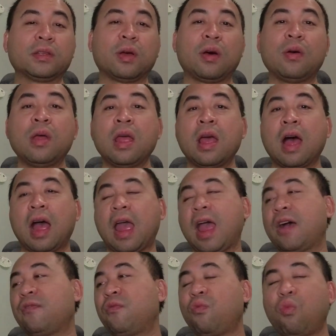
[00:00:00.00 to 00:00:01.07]
So I
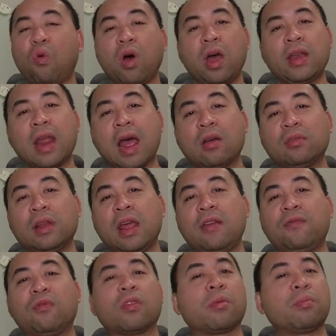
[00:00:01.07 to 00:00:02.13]
have one
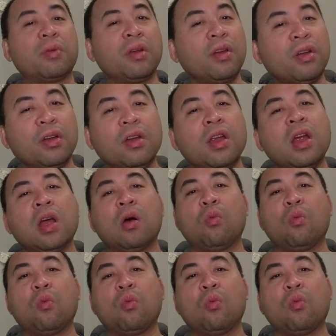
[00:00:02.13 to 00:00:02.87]
outlet for the printer,